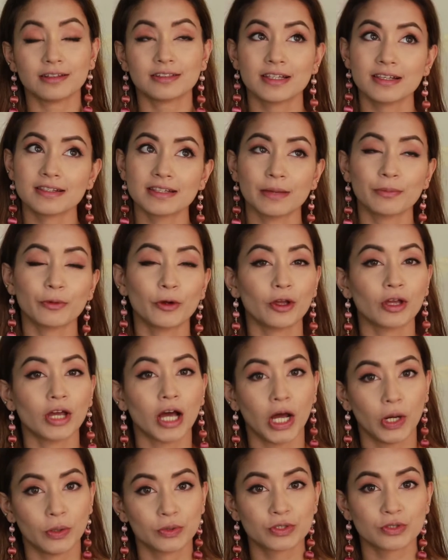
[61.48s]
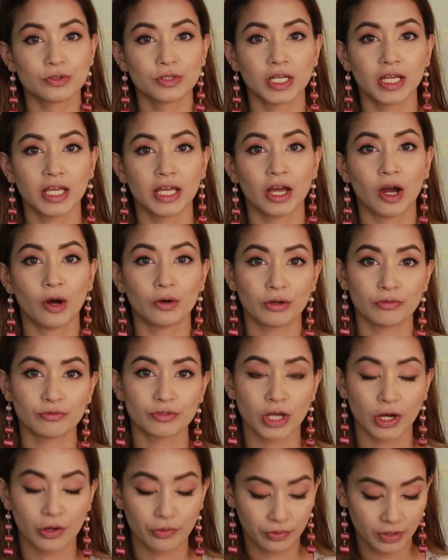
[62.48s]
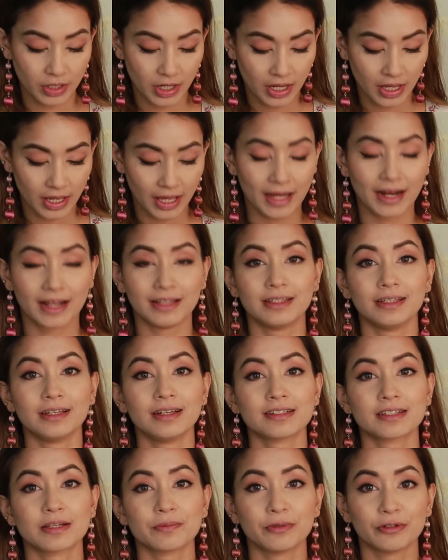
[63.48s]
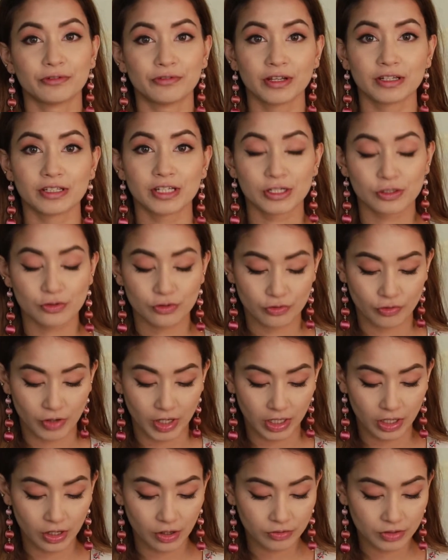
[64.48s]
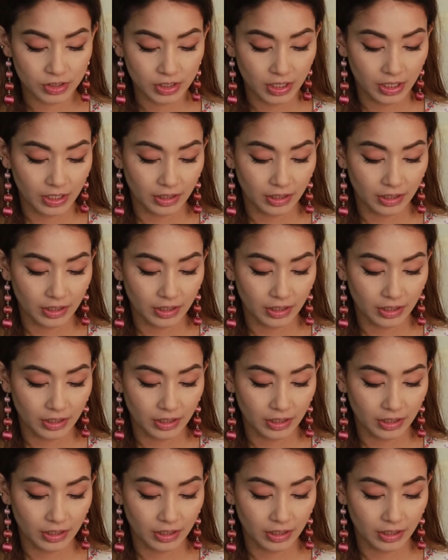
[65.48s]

since I'm going out today, out of town, and I think it's a perfect day to try out.